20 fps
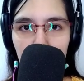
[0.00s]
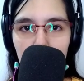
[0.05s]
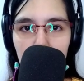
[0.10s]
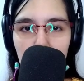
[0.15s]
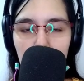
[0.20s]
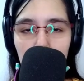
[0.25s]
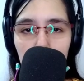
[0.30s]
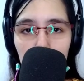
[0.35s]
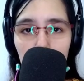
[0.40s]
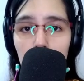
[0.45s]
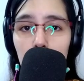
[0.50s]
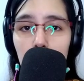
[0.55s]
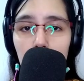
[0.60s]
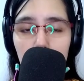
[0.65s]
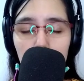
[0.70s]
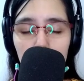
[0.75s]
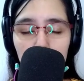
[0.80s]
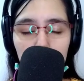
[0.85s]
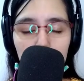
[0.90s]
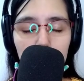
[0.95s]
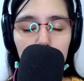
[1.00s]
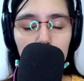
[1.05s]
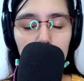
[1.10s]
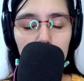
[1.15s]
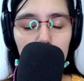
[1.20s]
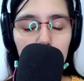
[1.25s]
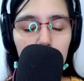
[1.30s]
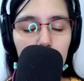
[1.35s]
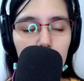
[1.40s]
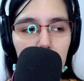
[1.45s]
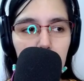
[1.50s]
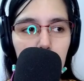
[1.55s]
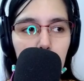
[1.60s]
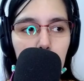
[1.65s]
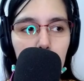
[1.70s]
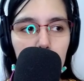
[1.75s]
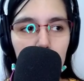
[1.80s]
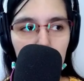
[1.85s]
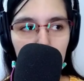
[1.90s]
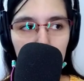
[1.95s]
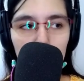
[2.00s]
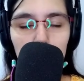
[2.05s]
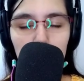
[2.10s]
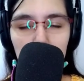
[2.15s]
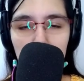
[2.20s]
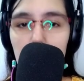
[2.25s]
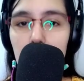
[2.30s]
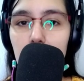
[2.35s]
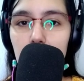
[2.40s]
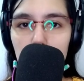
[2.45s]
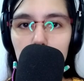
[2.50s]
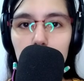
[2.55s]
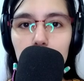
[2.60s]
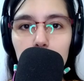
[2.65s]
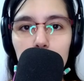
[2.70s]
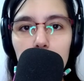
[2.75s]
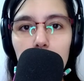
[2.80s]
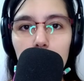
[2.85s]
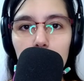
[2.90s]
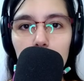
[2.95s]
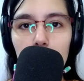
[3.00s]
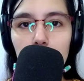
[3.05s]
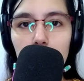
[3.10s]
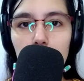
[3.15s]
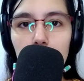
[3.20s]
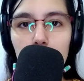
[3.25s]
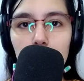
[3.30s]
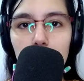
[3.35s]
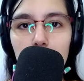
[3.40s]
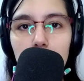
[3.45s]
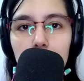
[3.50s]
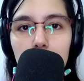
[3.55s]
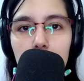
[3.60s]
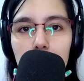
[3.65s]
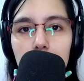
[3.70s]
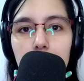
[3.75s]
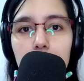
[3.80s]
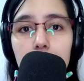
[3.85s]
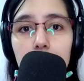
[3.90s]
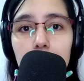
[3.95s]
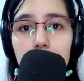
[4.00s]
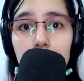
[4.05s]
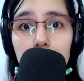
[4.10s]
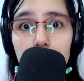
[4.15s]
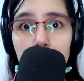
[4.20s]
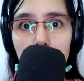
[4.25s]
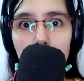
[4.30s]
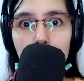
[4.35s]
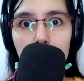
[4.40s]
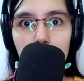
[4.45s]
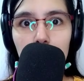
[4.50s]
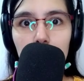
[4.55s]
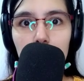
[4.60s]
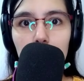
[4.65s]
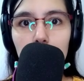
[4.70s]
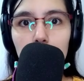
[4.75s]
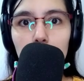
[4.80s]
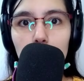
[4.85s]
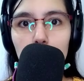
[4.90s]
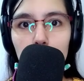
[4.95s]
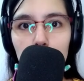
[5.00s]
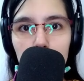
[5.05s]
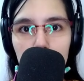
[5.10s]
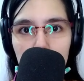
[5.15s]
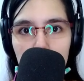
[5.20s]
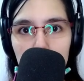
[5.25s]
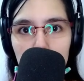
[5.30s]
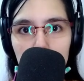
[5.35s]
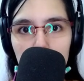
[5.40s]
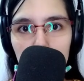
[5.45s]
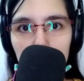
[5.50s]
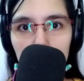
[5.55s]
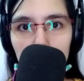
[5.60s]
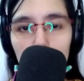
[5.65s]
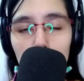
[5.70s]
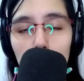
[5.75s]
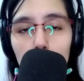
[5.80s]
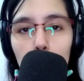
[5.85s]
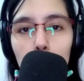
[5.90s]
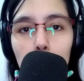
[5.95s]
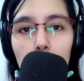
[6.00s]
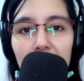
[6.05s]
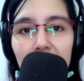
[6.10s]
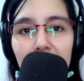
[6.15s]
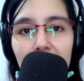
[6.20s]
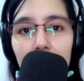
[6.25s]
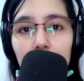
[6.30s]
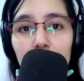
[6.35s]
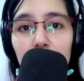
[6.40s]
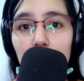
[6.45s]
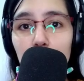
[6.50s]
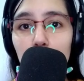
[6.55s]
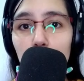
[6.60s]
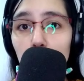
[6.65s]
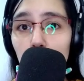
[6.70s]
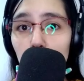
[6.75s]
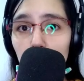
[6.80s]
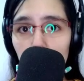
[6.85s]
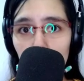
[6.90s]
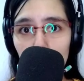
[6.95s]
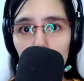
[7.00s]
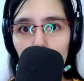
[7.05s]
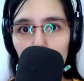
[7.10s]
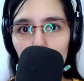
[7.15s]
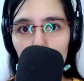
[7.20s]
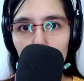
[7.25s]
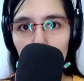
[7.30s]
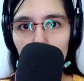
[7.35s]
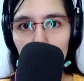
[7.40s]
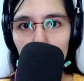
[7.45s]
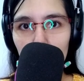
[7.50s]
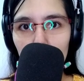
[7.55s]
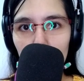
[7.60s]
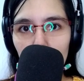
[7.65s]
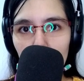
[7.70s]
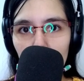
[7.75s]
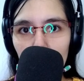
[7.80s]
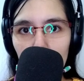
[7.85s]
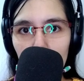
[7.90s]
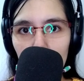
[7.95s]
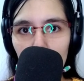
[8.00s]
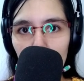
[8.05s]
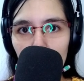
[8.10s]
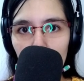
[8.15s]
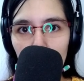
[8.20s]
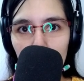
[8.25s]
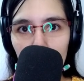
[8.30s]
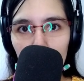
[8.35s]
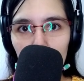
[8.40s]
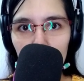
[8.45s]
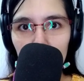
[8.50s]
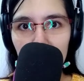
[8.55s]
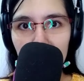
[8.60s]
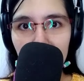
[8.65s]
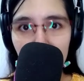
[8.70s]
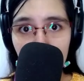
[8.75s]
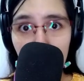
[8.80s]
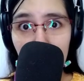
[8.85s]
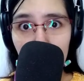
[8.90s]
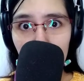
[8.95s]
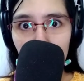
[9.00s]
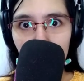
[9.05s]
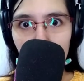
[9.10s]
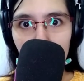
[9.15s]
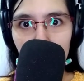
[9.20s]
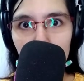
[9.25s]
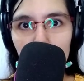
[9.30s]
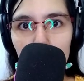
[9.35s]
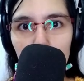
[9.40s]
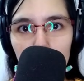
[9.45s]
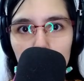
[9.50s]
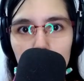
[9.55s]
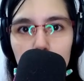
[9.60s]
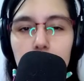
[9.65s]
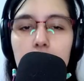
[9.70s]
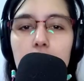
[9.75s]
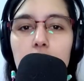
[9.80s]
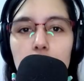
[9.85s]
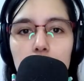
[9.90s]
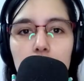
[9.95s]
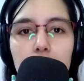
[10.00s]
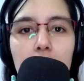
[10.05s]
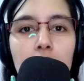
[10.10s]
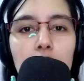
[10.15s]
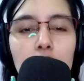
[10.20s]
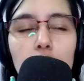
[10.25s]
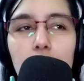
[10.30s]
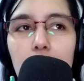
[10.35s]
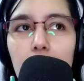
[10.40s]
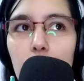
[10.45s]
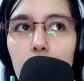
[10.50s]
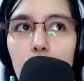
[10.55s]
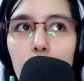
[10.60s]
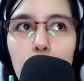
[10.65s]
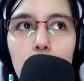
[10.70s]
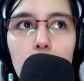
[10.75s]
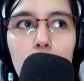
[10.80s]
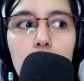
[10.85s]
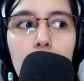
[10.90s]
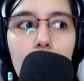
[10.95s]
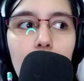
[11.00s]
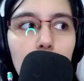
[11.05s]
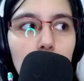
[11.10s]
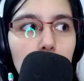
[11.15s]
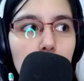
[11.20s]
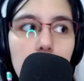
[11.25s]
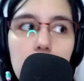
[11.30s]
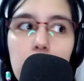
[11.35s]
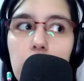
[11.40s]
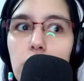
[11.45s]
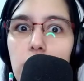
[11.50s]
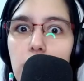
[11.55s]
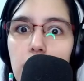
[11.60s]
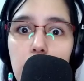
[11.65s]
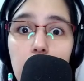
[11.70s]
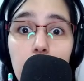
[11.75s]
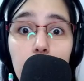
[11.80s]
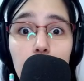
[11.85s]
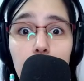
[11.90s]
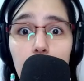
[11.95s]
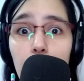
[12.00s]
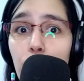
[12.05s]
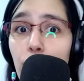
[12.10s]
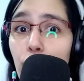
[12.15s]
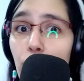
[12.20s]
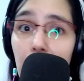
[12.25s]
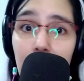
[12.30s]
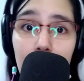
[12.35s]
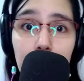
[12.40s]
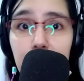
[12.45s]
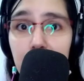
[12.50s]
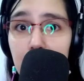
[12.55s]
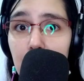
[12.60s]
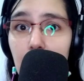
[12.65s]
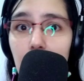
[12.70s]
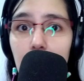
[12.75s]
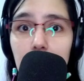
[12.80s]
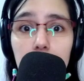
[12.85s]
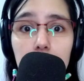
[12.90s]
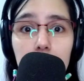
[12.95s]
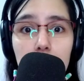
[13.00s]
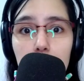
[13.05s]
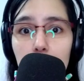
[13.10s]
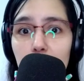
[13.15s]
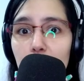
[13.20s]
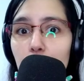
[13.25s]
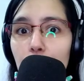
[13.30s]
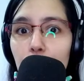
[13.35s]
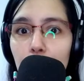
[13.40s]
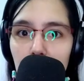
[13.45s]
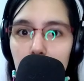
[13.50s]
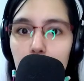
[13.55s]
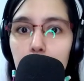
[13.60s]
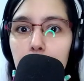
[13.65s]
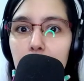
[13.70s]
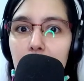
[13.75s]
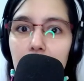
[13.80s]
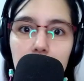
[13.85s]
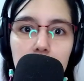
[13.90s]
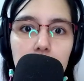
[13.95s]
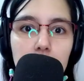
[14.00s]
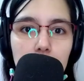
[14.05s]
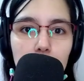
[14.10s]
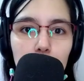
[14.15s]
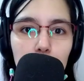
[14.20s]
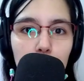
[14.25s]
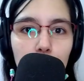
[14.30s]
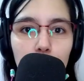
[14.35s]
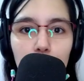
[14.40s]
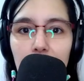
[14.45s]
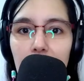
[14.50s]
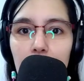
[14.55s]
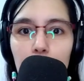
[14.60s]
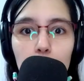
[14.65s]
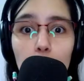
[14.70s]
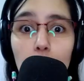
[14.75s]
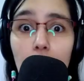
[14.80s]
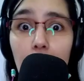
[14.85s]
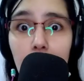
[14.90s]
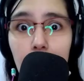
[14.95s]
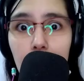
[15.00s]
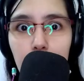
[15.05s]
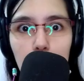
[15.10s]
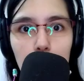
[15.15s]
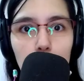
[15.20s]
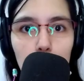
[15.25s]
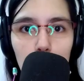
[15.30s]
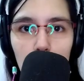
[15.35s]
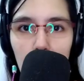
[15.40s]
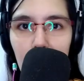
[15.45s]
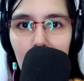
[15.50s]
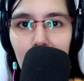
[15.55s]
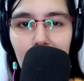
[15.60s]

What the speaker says: and I'm going to get real serious with you. Save your session. Whatever you do, save your session. I don't care if you save your sessions every 5 seconds, every 5 minutes, every 5 whatever. You